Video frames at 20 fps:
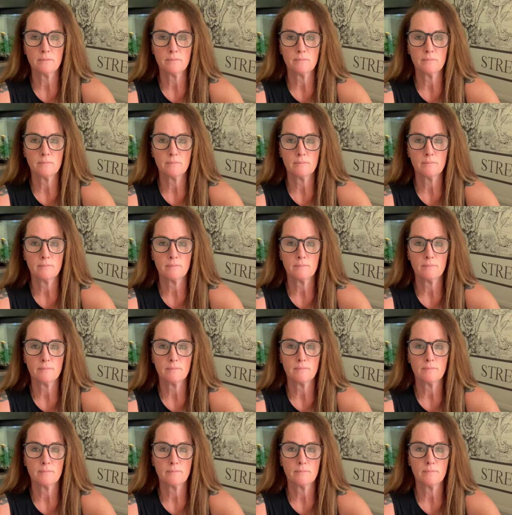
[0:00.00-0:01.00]

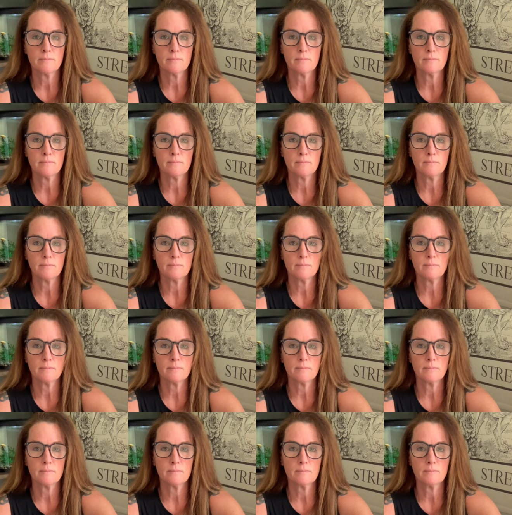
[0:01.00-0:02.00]

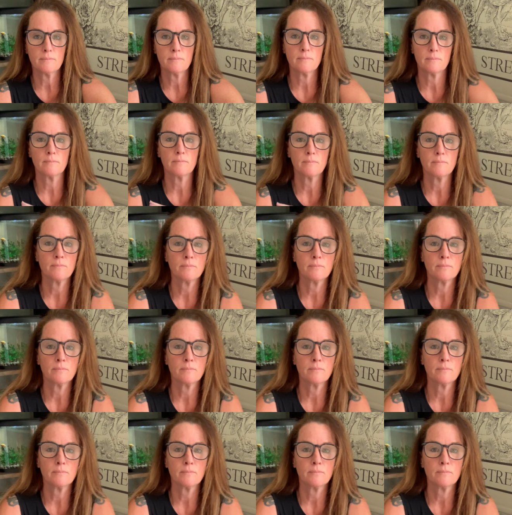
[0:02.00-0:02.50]
(silence)